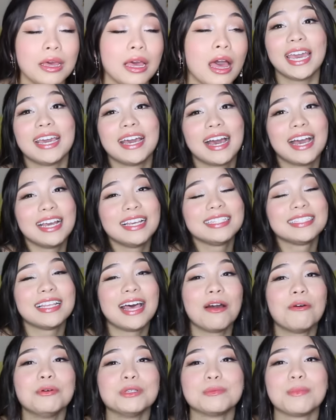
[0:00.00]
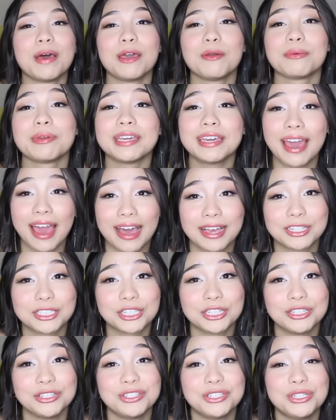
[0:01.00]
Okay, guys, that was my
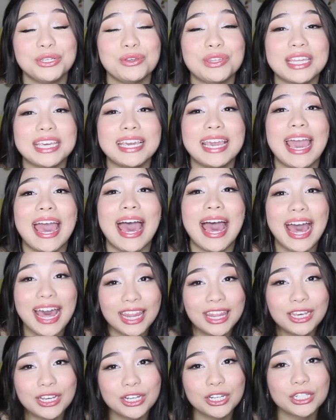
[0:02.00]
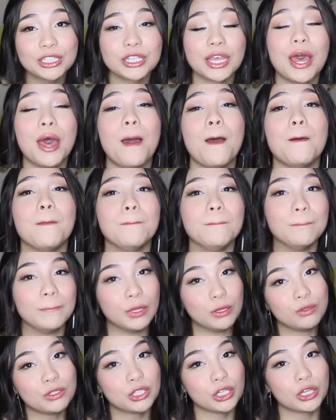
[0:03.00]
reaction to the Heathers
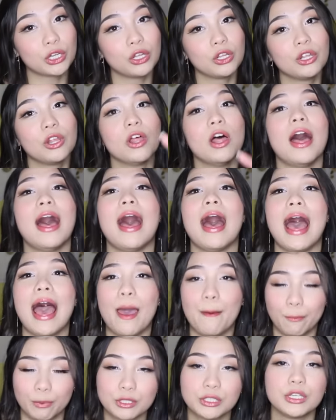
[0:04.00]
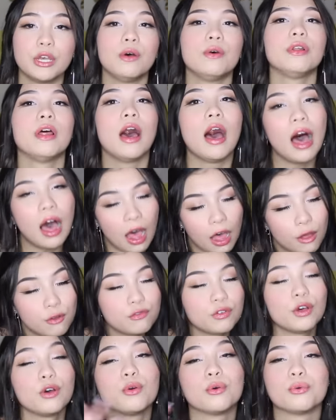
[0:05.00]
musical episode
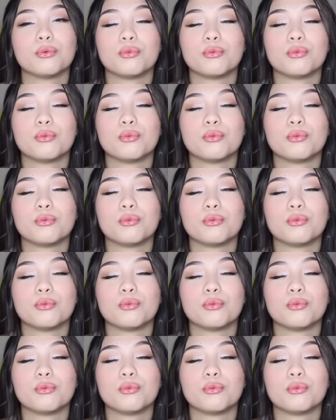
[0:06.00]
of